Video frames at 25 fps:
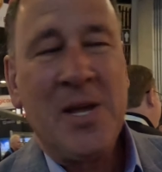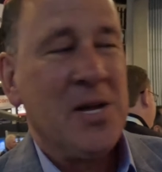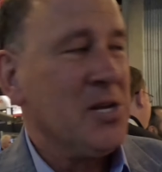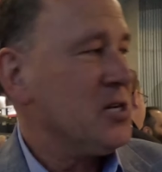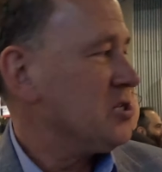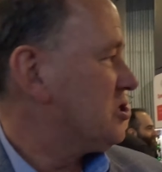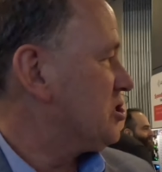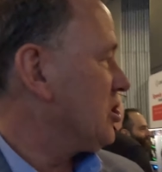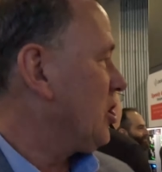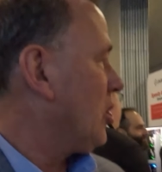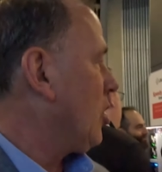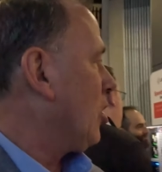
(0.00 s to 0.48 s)

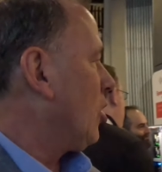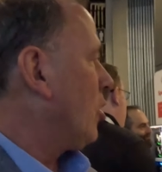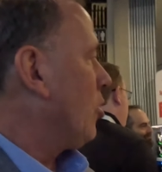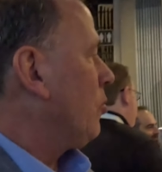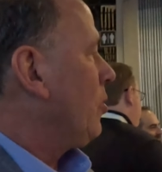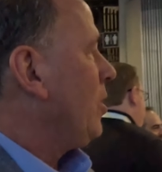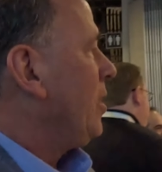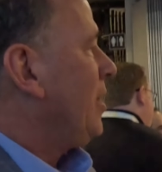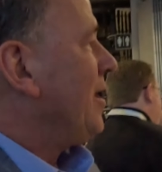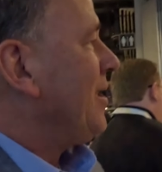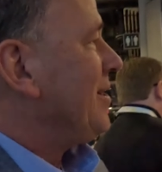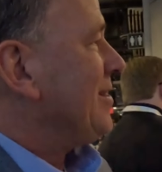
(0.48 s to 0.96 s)
So
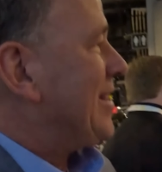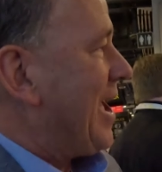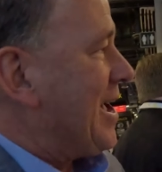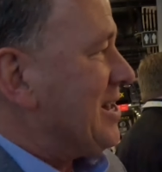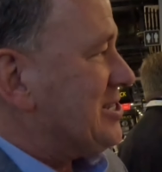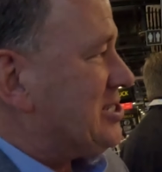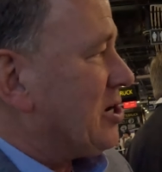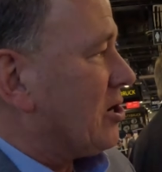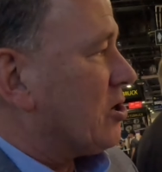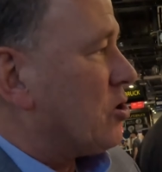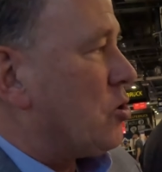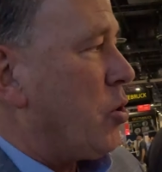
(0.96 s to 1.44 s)

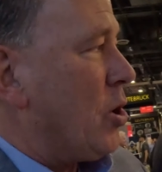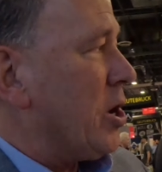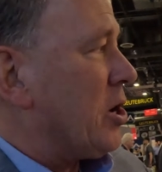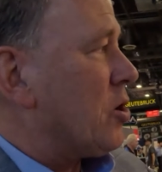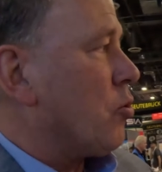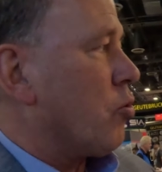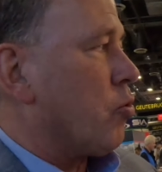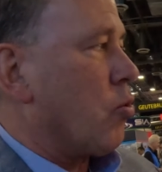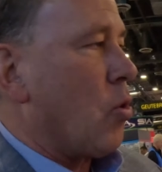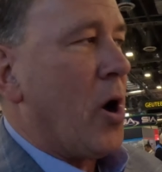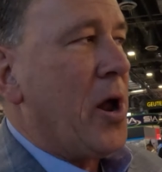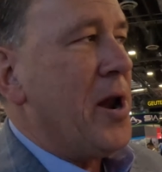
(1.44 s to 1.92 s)
that's a quick
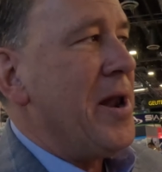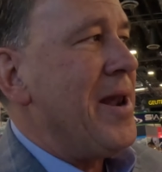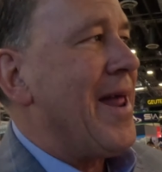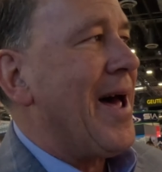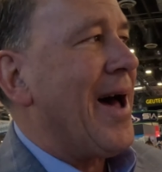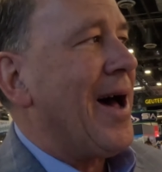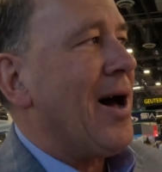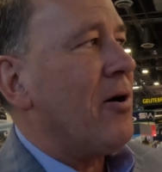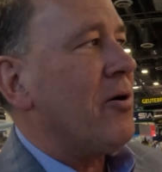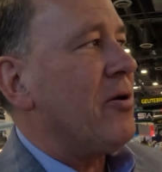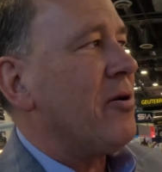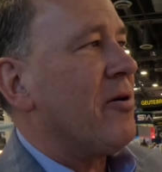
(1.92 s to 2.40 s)

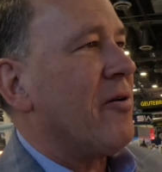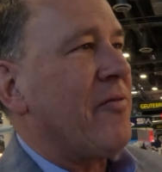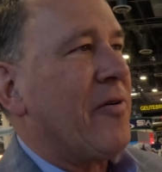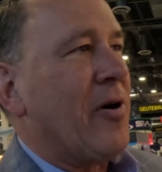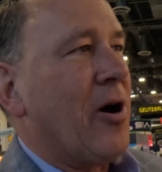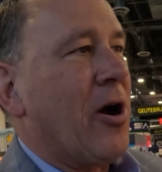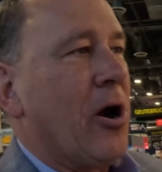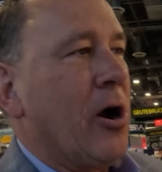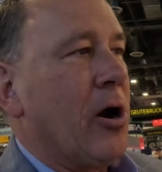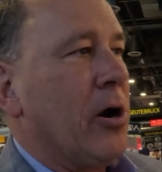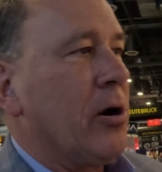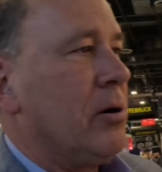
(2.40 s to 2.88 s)
rundown of
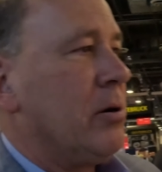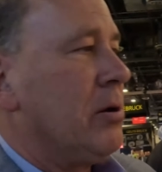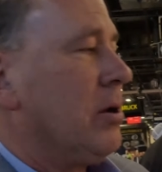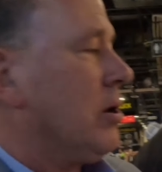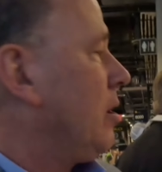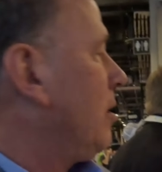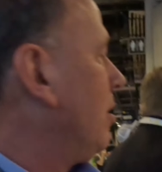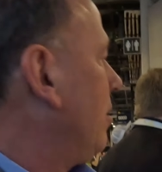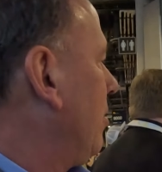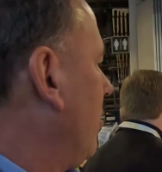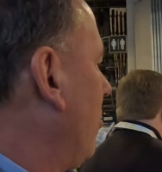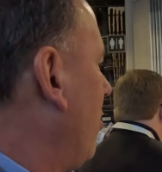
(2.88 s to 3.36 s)
our
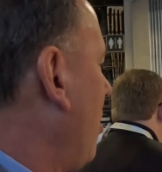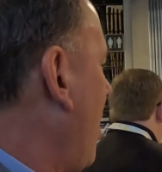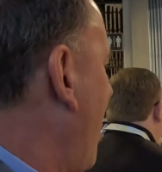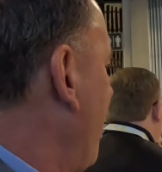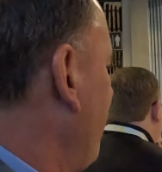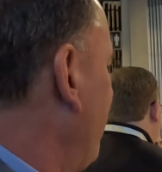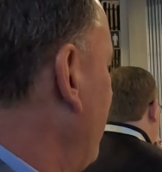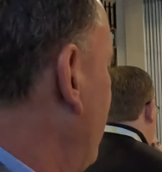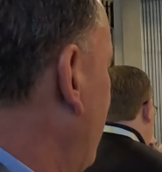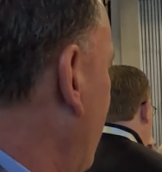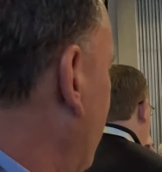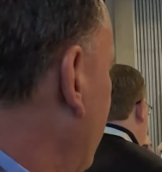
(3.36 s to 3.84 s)

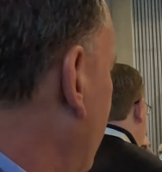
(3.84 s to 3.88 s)
everything